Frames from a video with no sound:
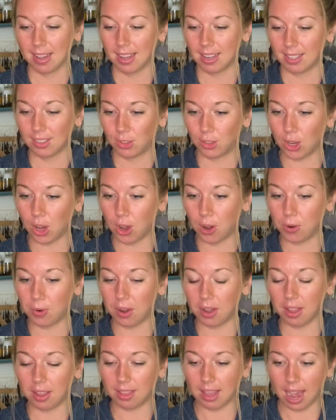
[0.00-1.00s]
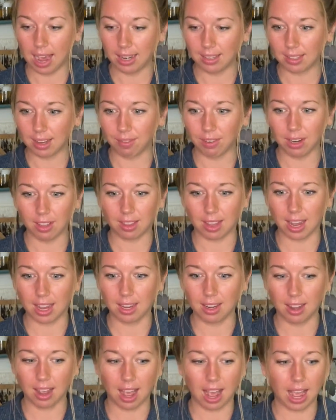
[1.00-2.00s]
So that is
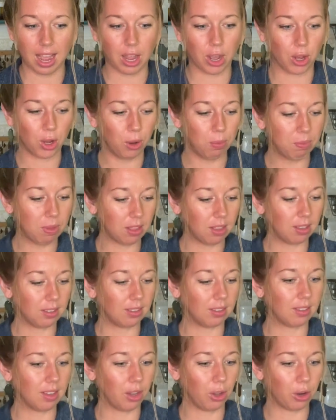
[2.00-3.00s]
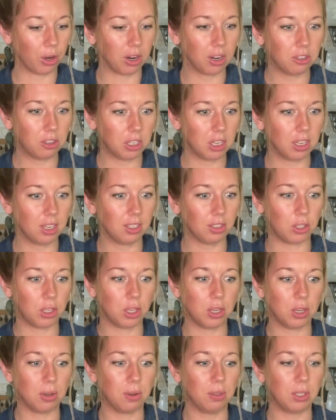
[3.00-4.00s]
everything. I hope that this is encouraging
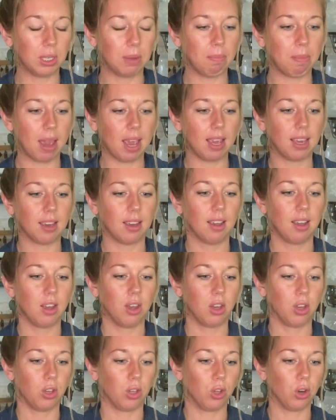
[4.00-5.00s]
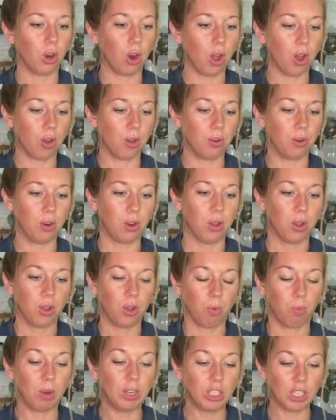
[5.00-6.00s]
to you to make your own
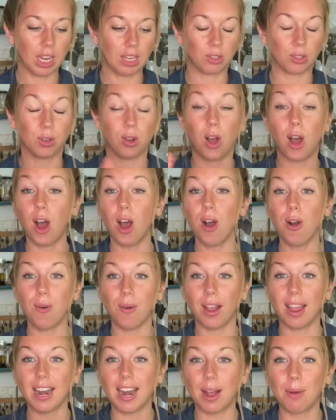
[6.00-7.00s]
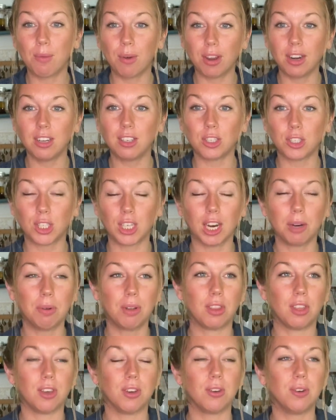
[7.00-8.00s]
witch hazel. Oh, and I wanted to share
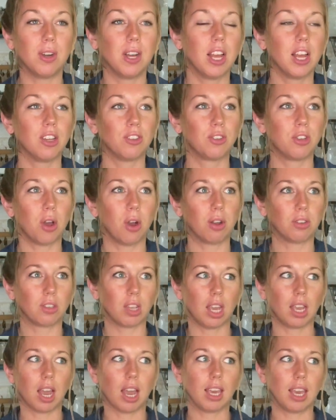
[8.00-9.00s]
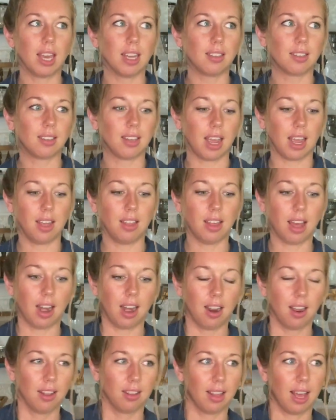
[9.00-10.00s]
with you, so I was like, I can't say
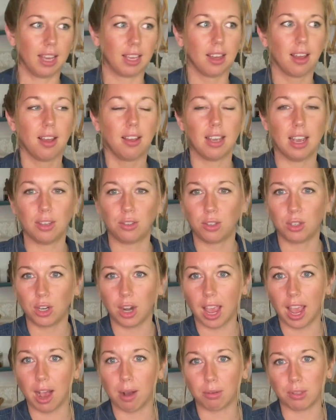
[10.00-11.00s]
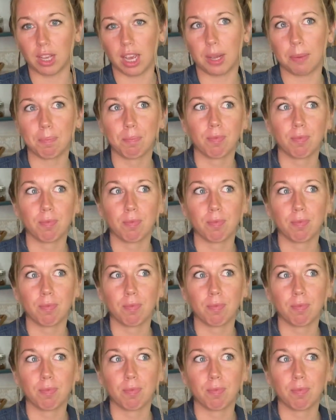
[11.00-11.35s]
that, like yesterday I was like,